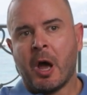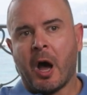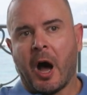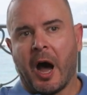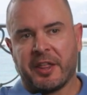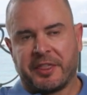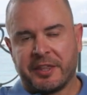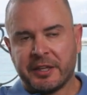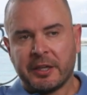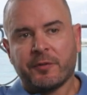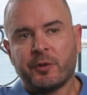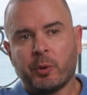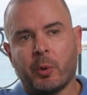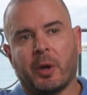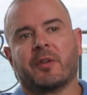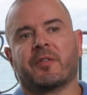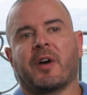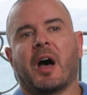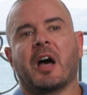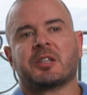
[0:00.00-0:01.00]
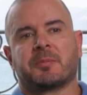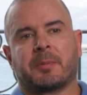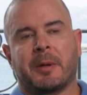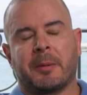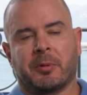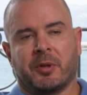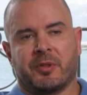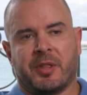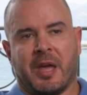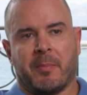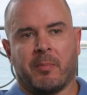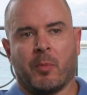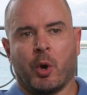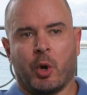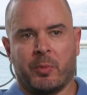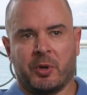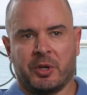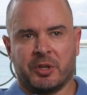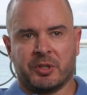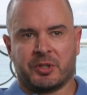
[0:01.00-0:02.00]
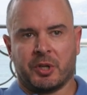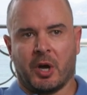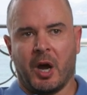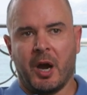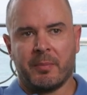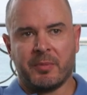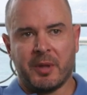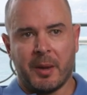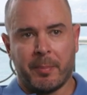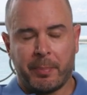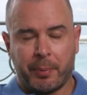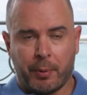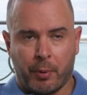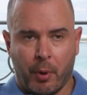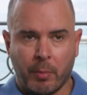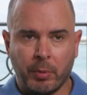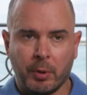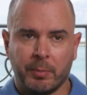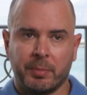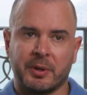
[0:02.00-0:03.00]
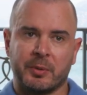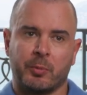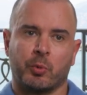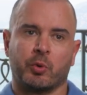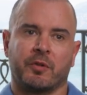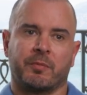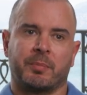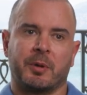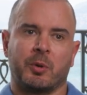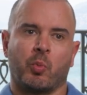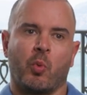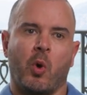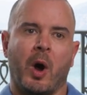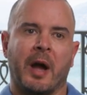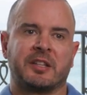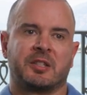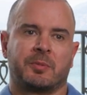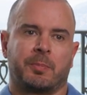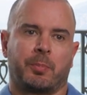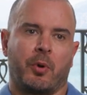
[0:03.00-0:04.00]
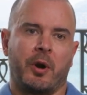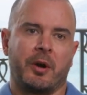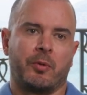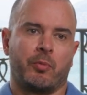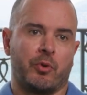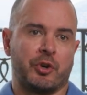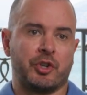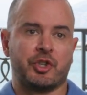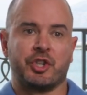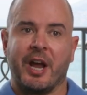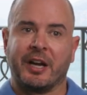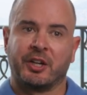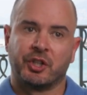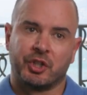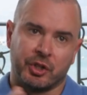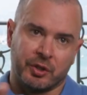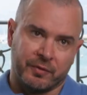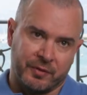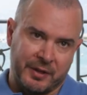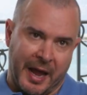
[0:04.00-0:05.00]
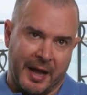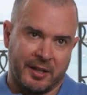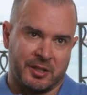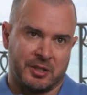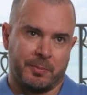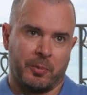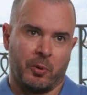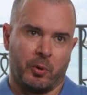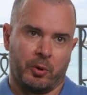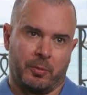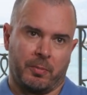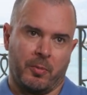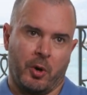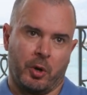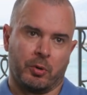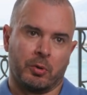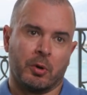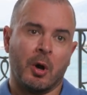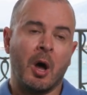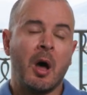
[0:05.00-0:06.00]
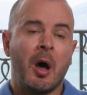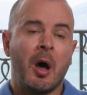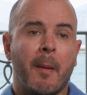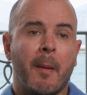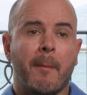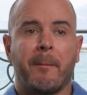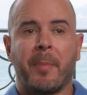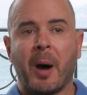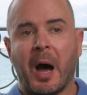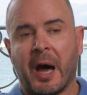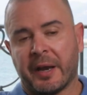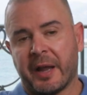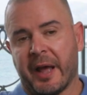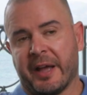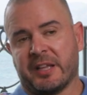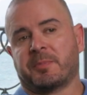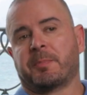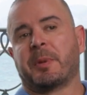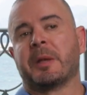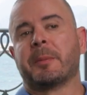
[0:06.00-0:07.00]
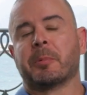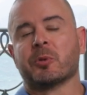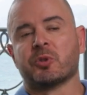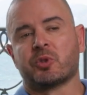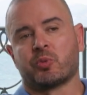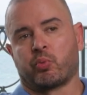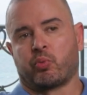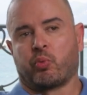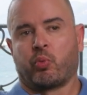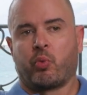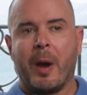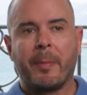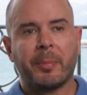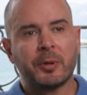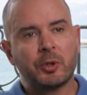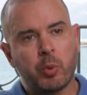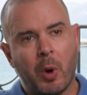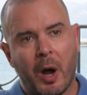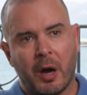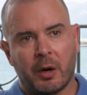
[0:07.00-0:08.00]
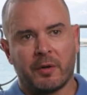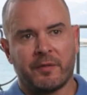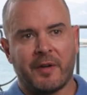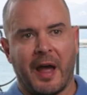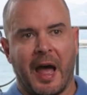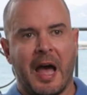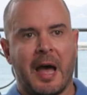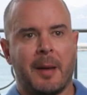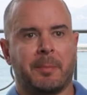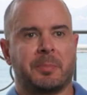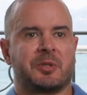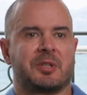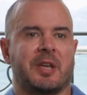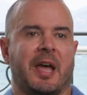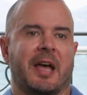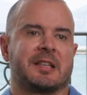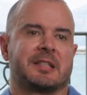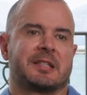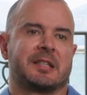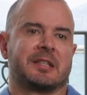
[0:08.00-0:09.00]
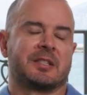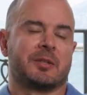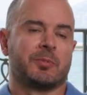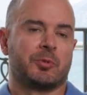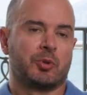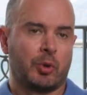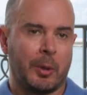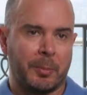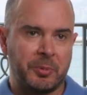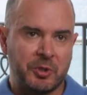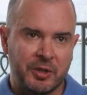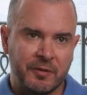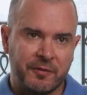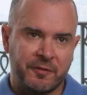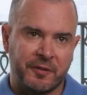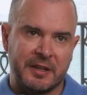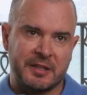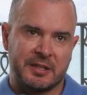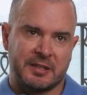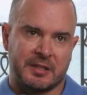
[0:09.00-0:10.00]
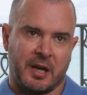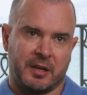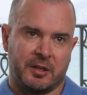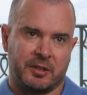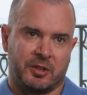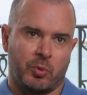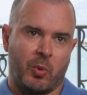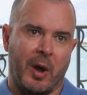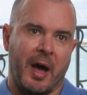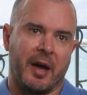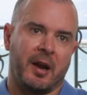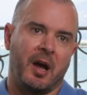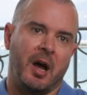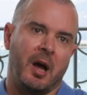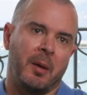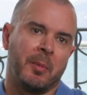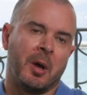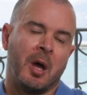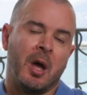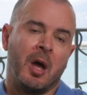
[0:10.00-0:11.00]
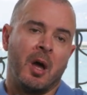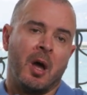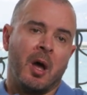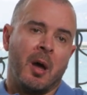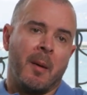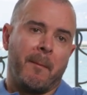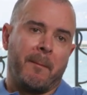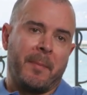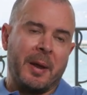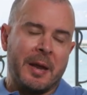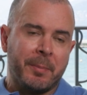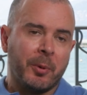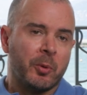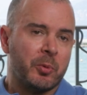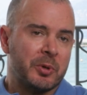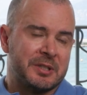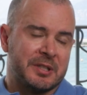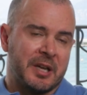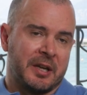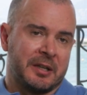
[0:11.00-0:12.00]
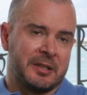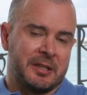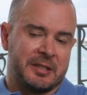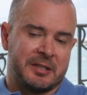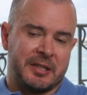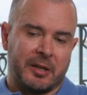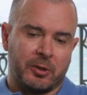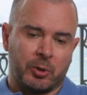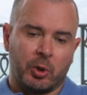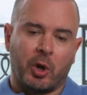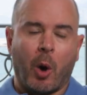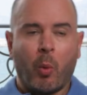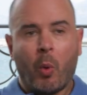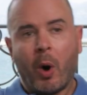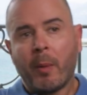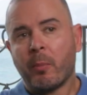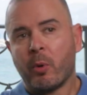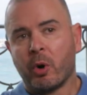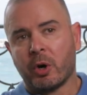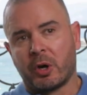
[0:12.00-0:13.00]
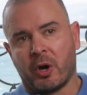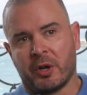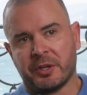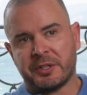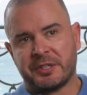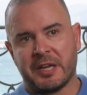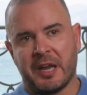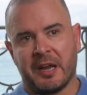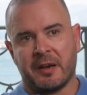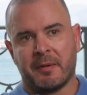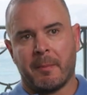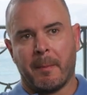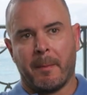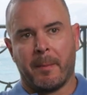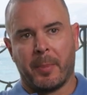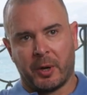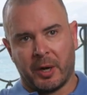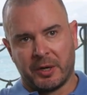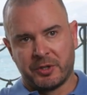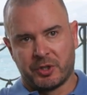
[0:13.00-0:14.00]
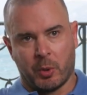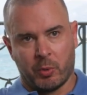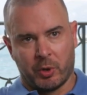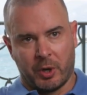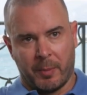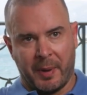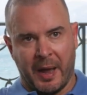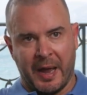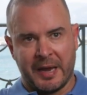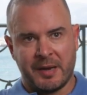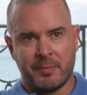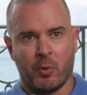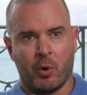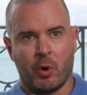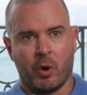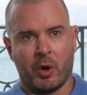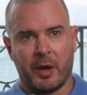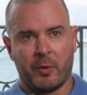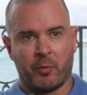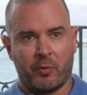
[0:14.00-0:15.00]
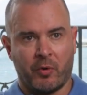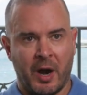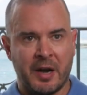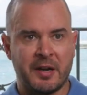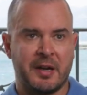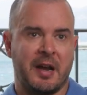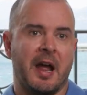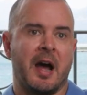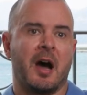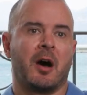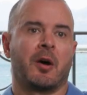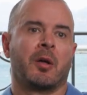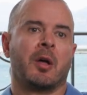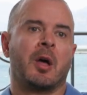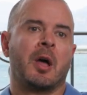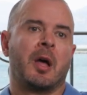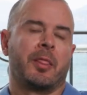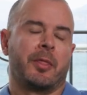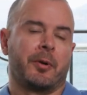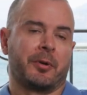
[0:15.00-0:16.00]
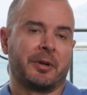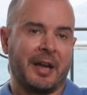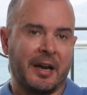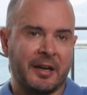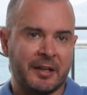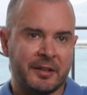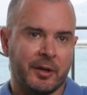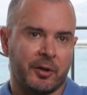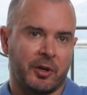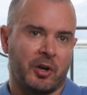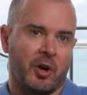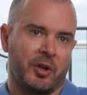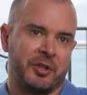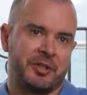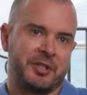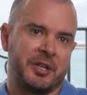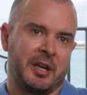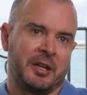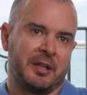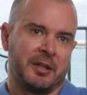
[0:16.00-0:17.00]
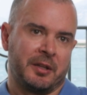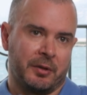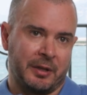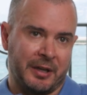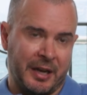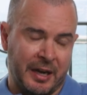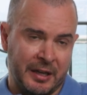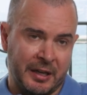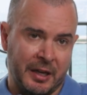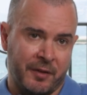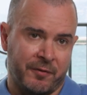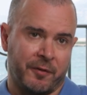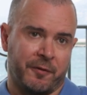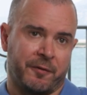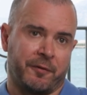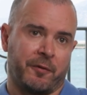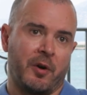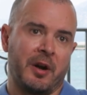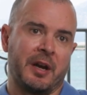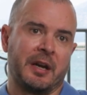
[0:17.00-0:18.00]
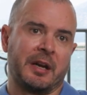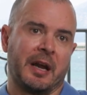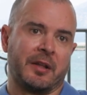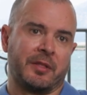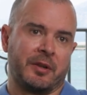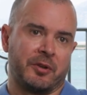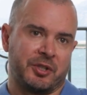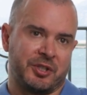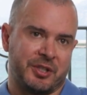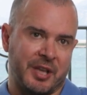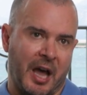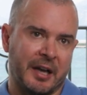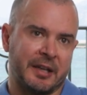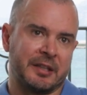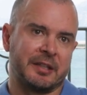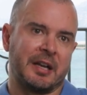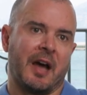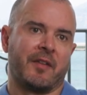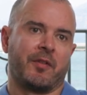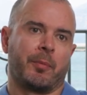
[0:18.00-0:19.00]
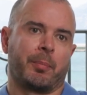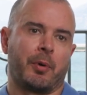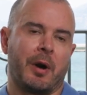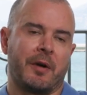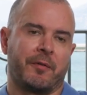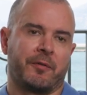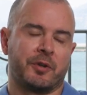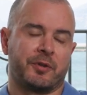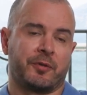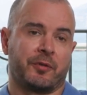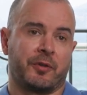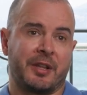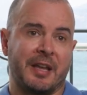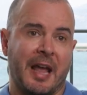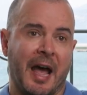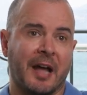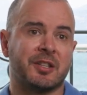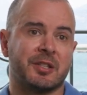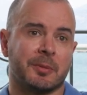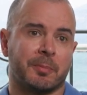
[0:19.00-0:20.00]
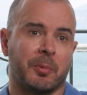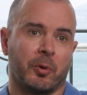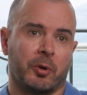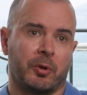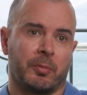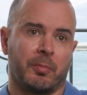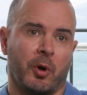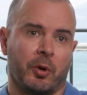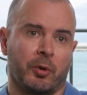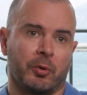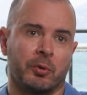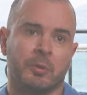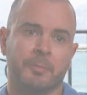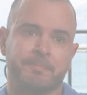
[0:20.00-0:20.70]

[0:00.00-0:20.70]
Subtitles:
I think if you had have asked people at that moment in time, there probably would have been widespread rejection of the ad-supported model. But as people's repertoire of apps, as the subscription fees started to add up, people were starting to say, look, I want more content, but I don't want to pay more. And right now, they're getting their content, they're getting it for free, and they're starting to have a preference for the ad-supported model.